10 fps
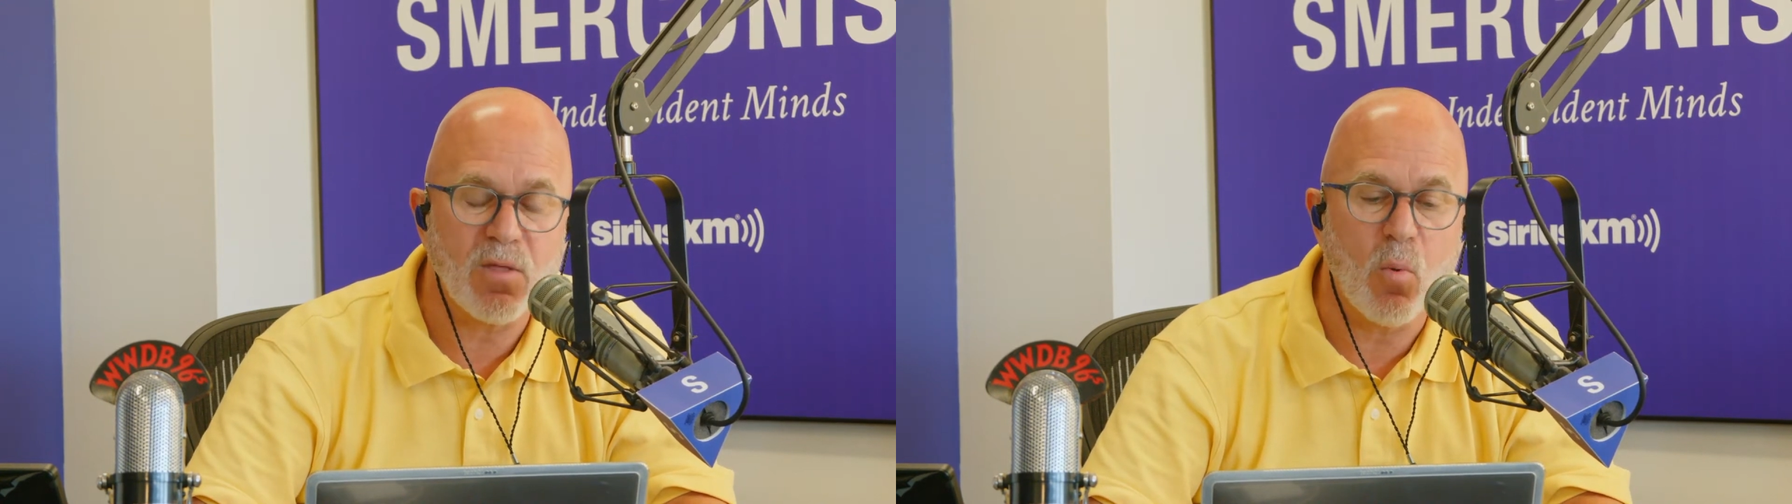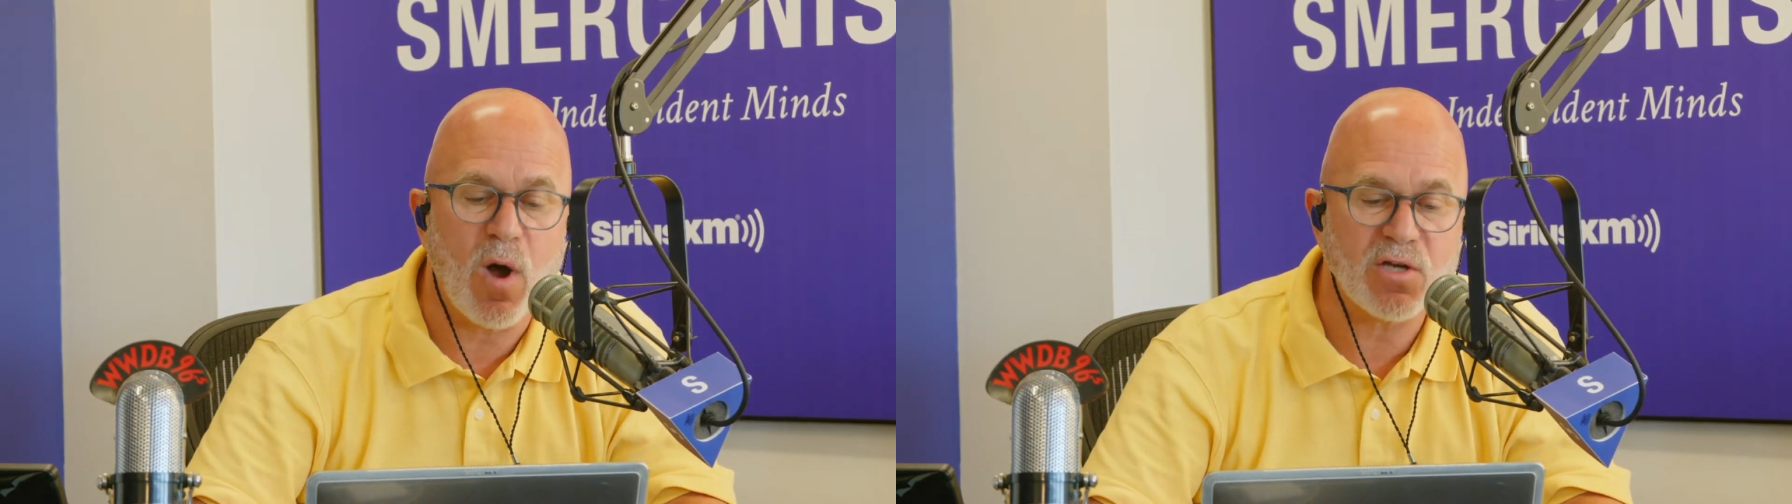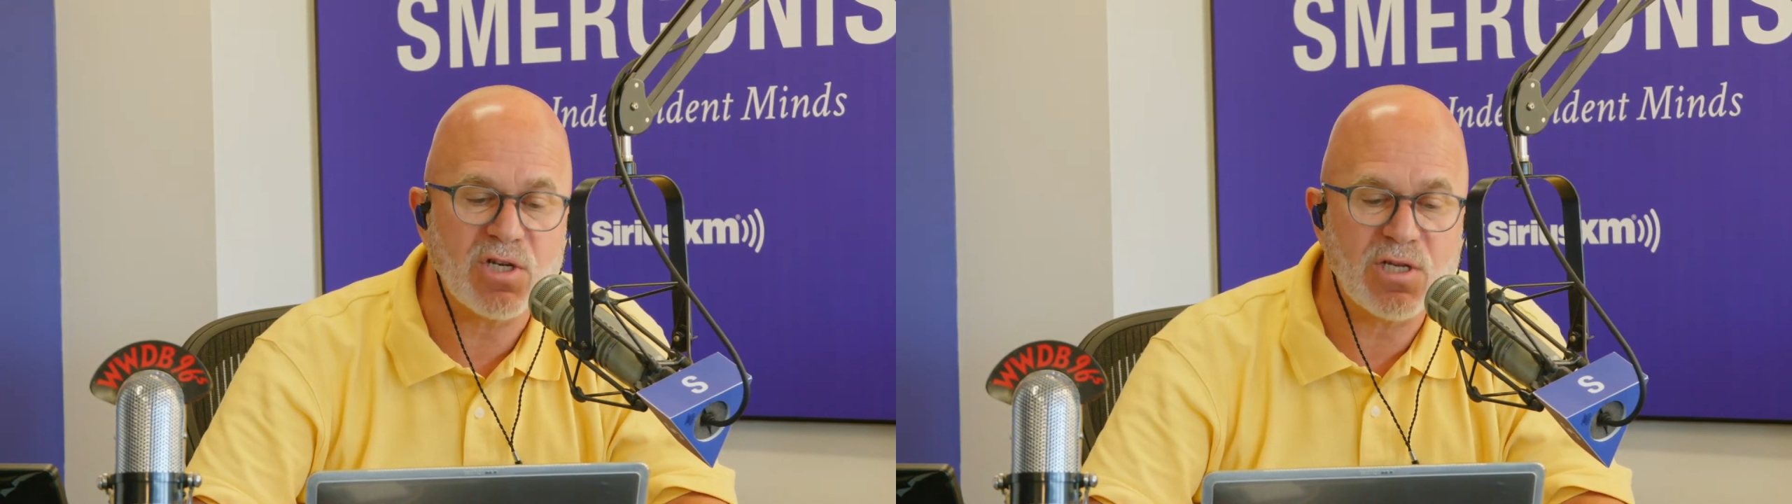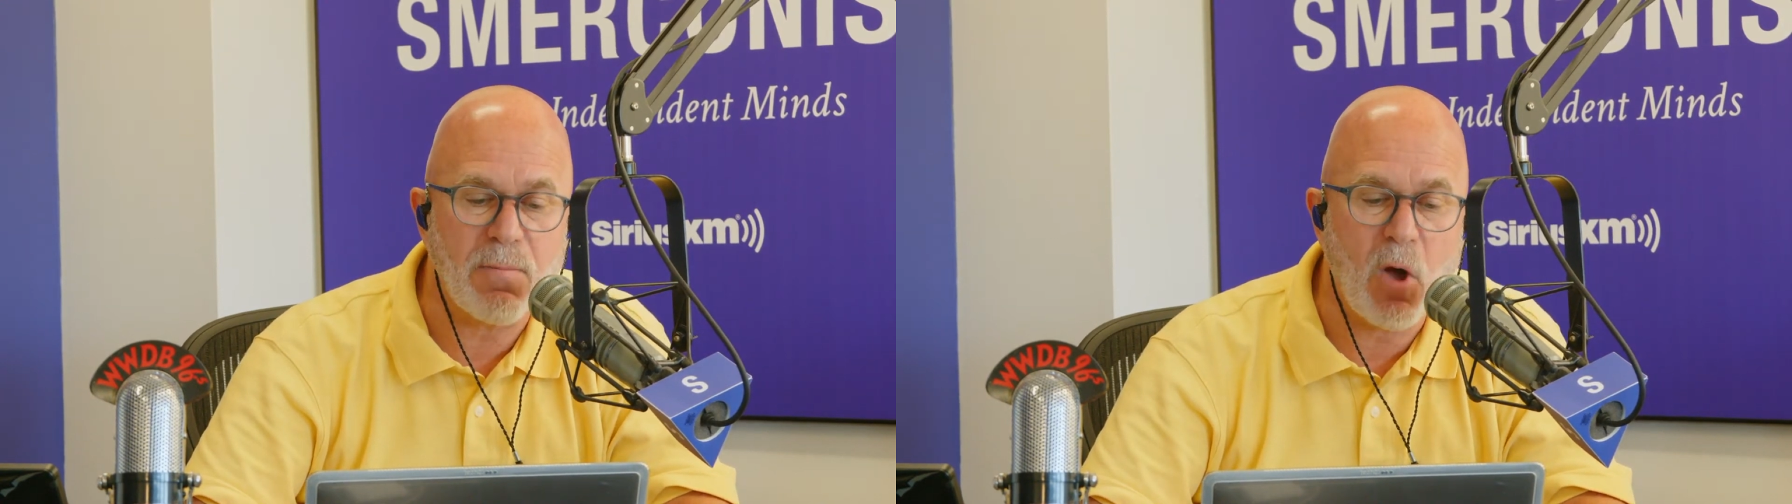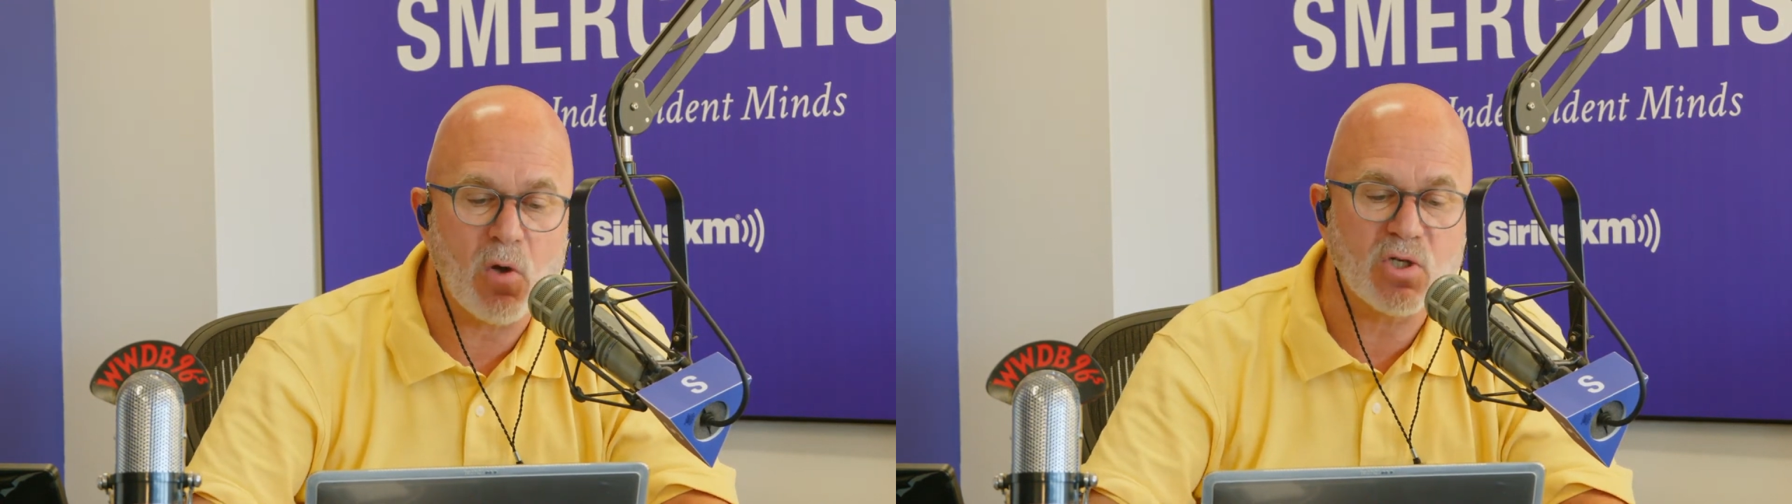The Washington
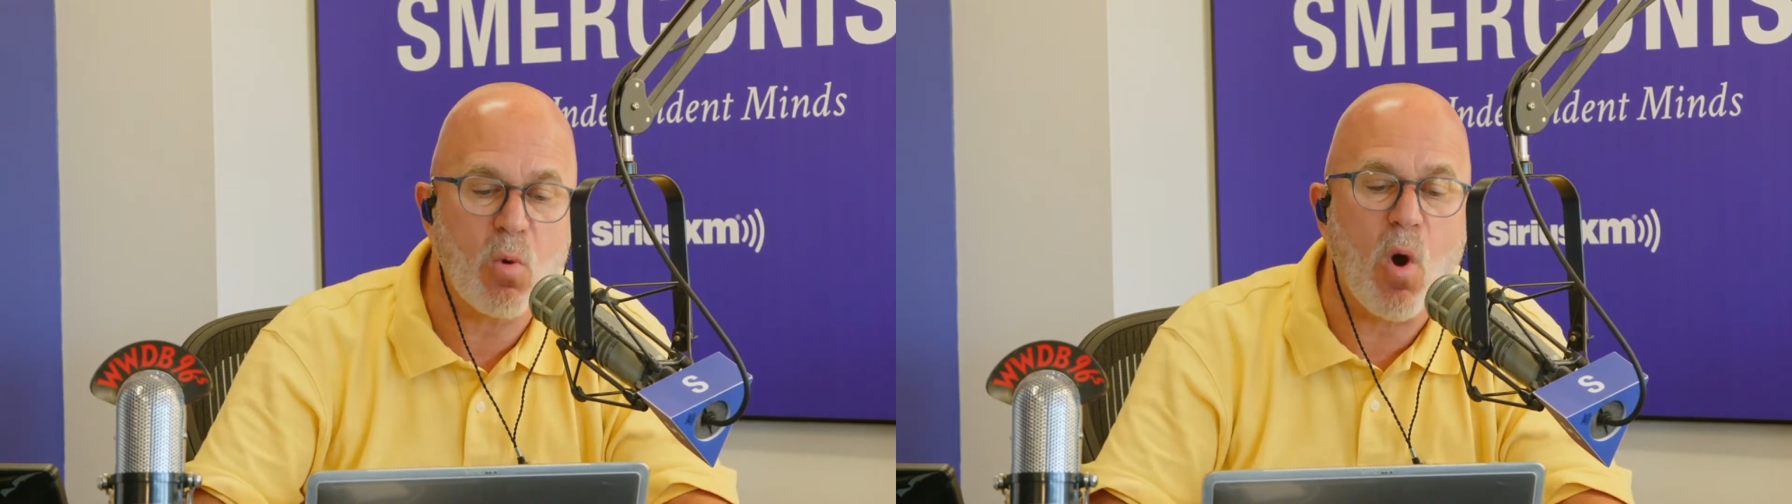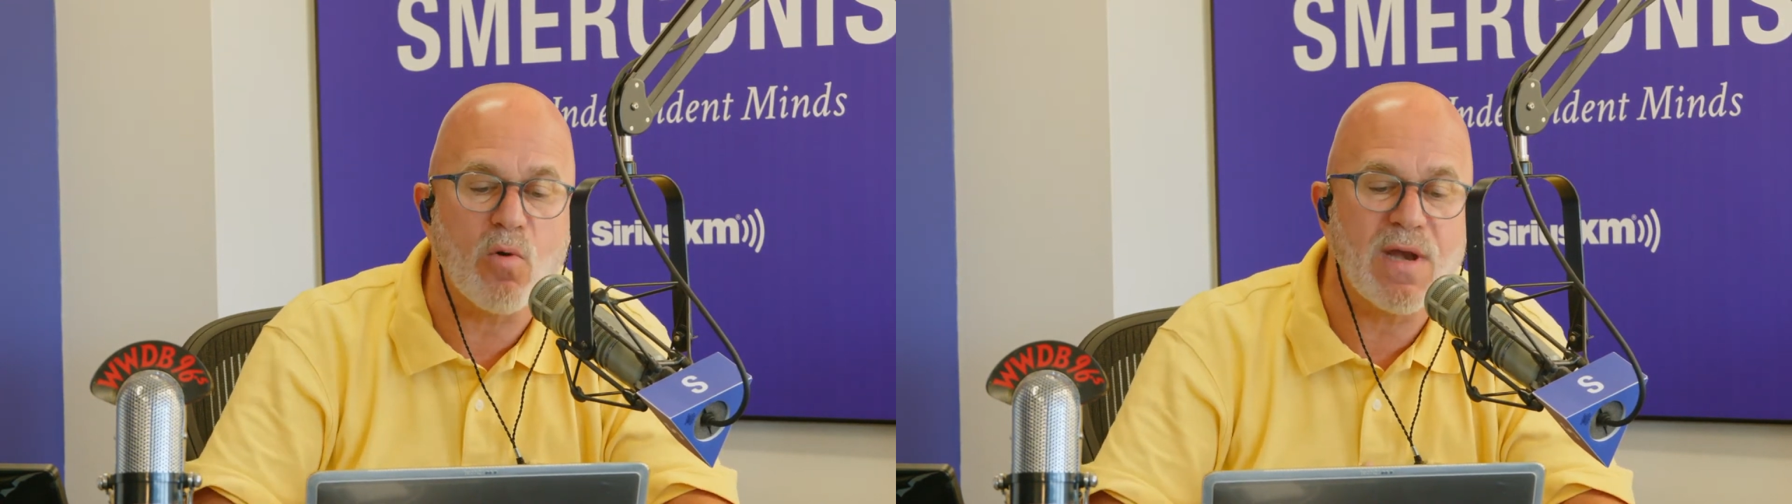Post quote: